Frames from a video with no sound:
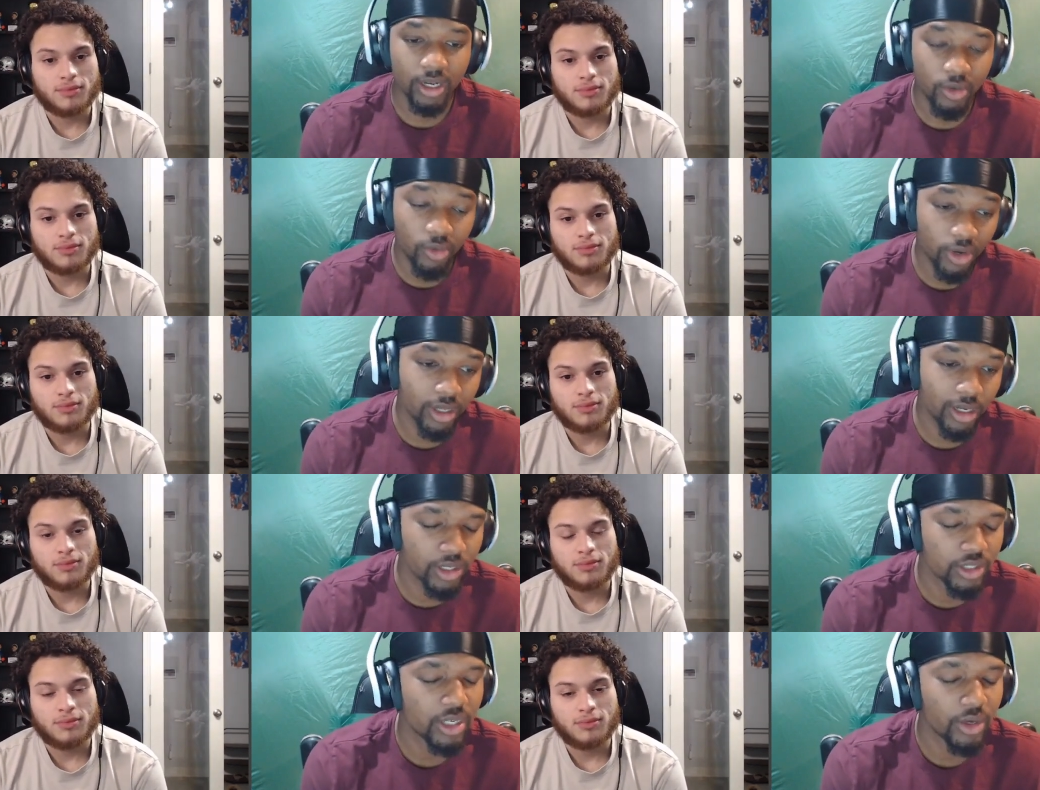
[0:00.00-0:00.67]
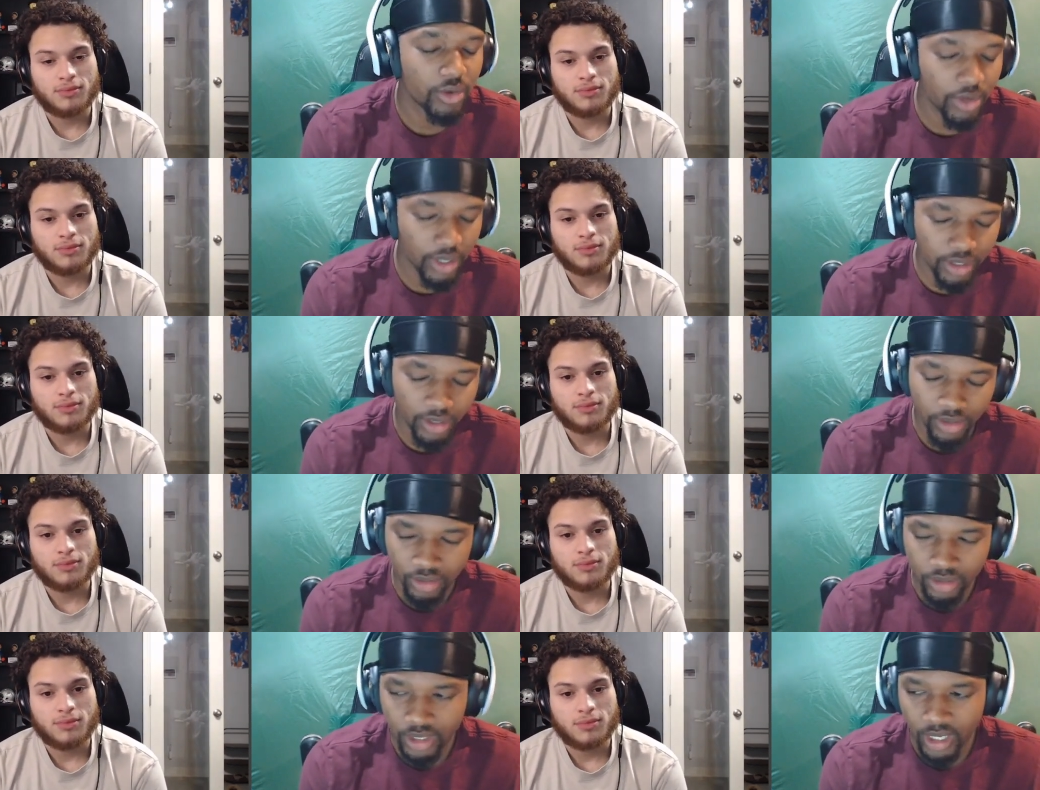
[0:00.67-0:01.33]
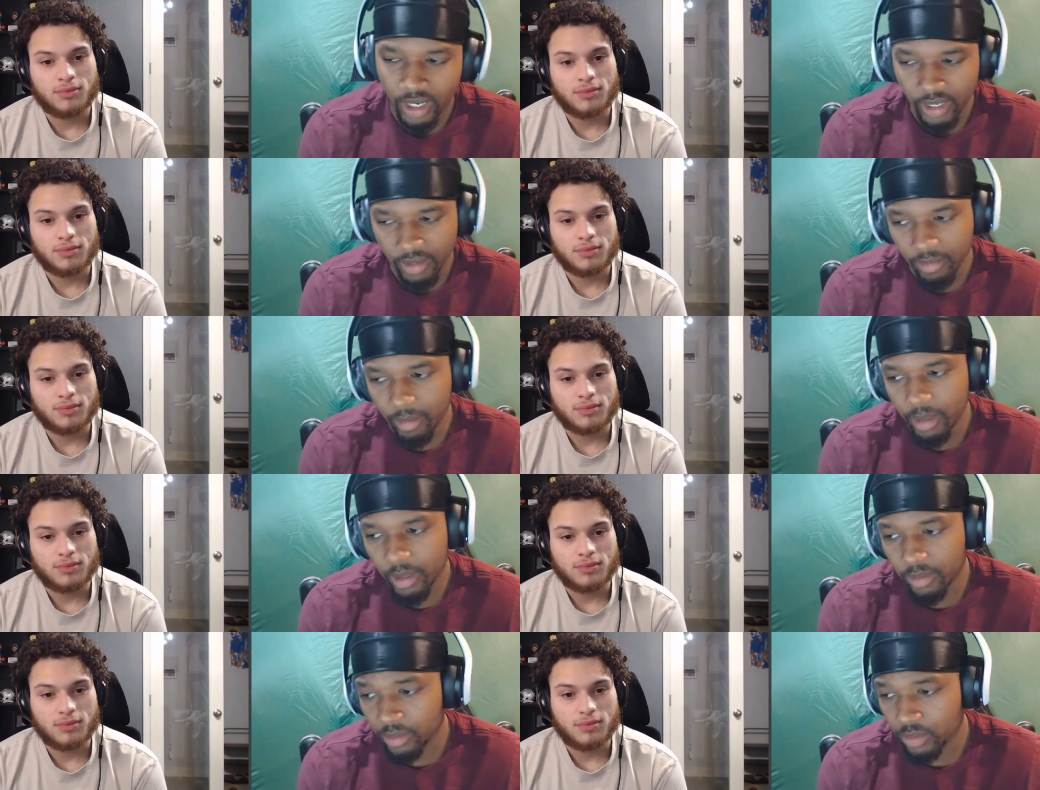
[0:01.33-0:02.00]
Speaker 1: create, like I said, create their own shot and give them
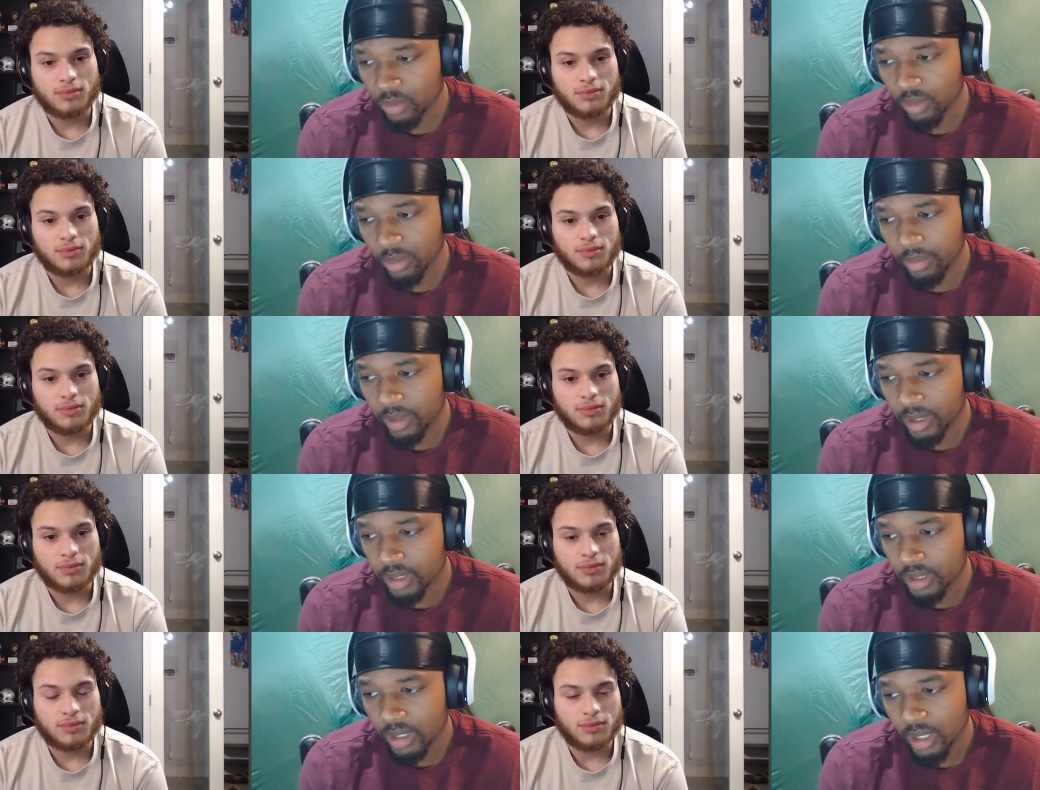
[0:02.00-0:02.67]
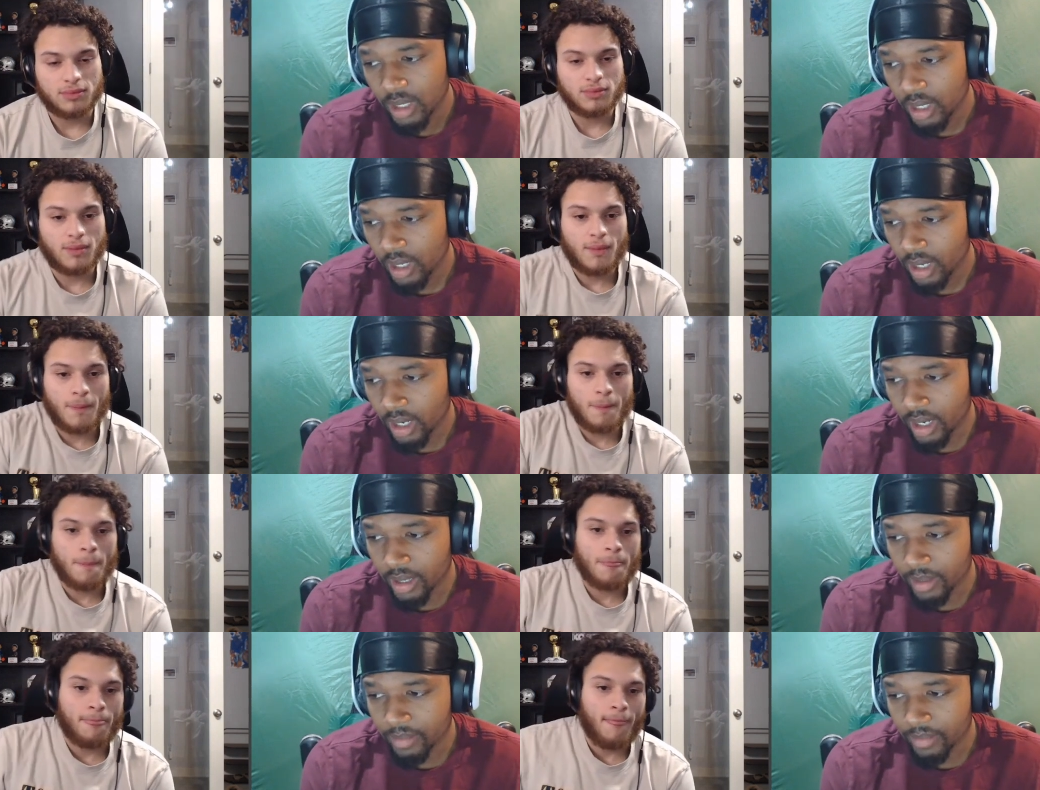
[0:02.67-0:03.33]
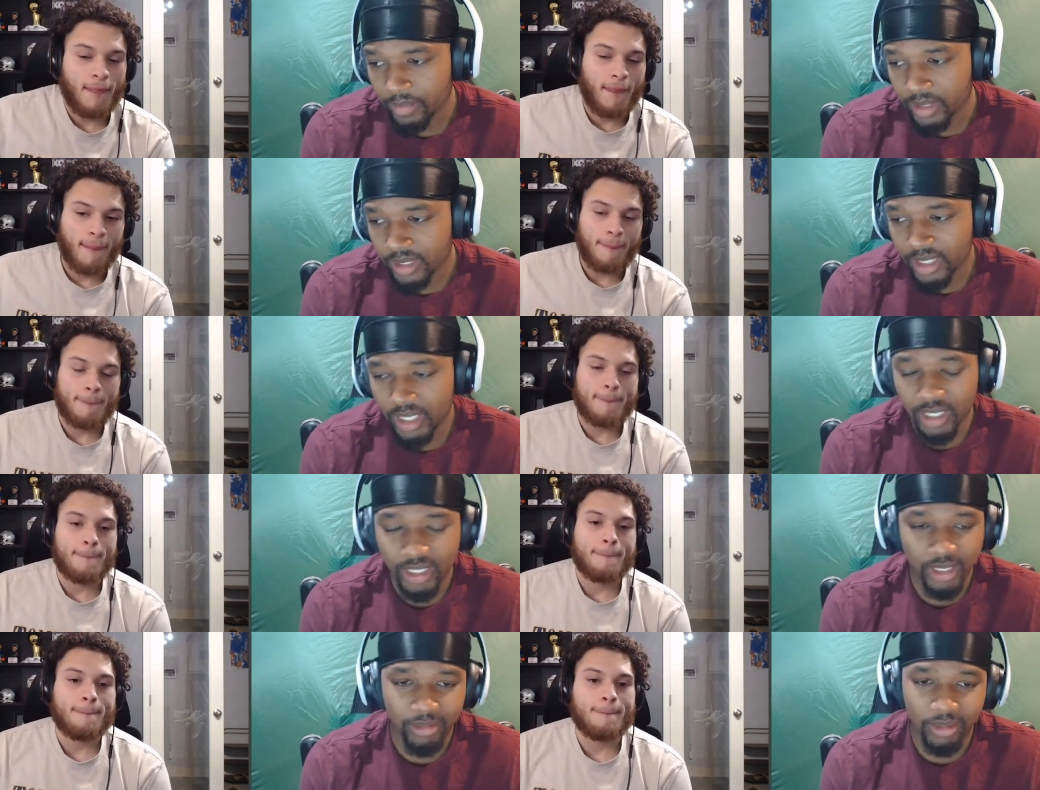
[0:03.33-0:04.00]
another scoring punch. Um, and this
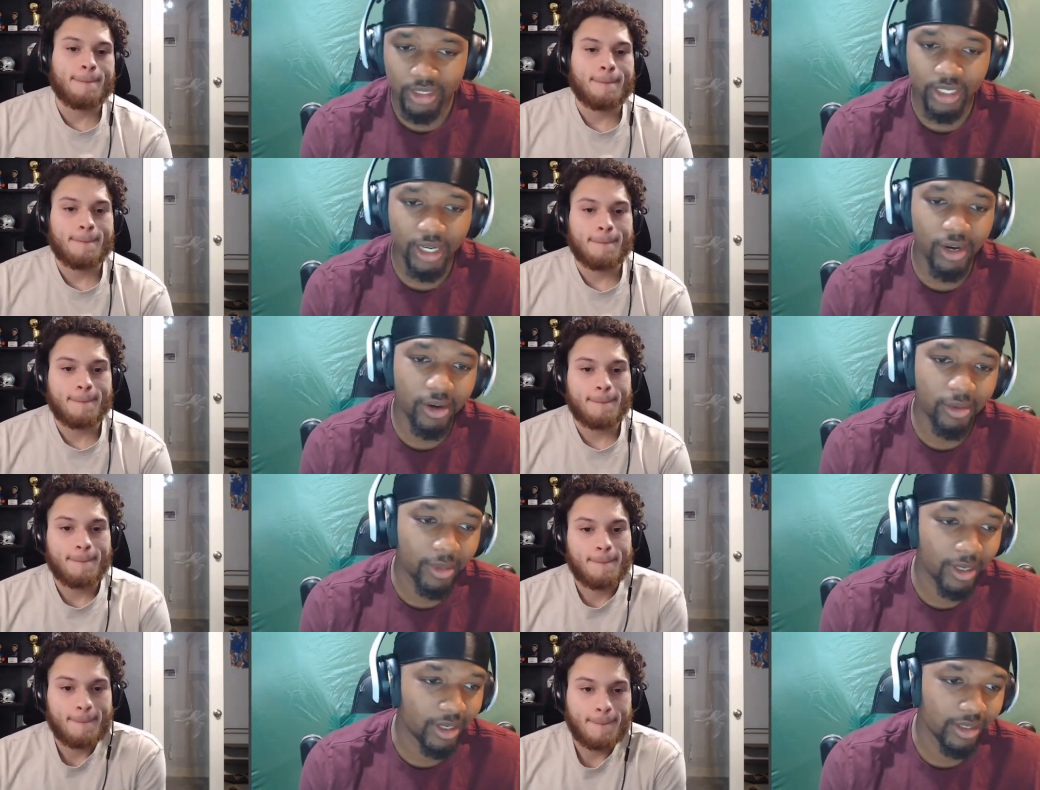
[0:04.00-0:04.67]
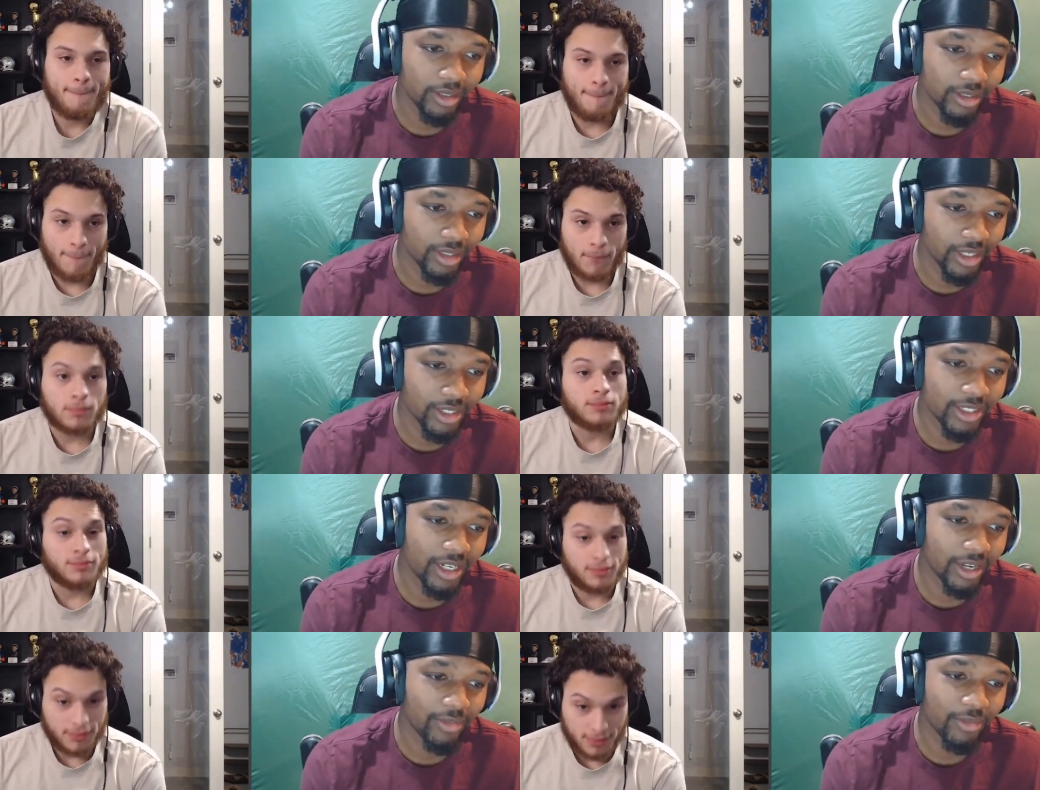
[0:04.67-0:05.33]
Heat team looks scary, man. Like I said,